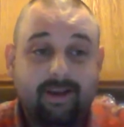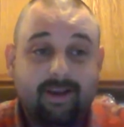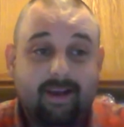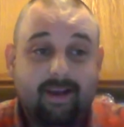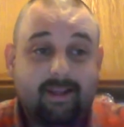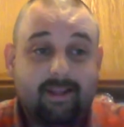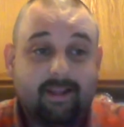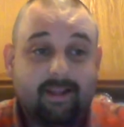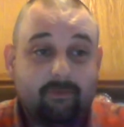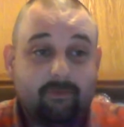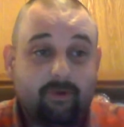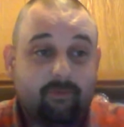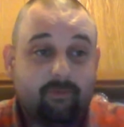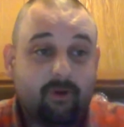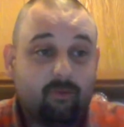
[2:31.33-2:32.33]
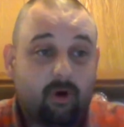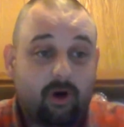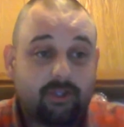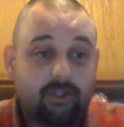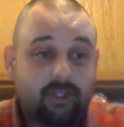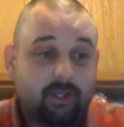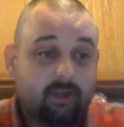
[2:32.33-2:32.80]
And then we've been
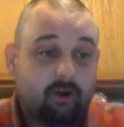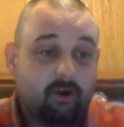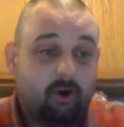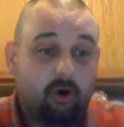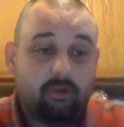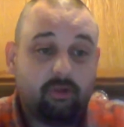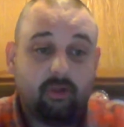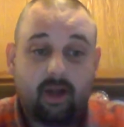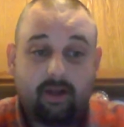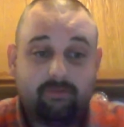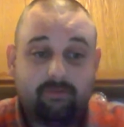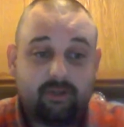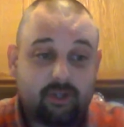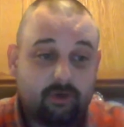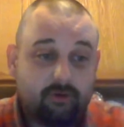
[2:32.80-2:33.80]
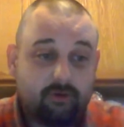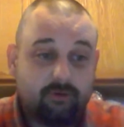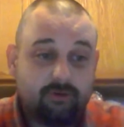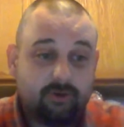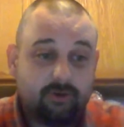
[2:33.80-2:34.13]
watching all the live shows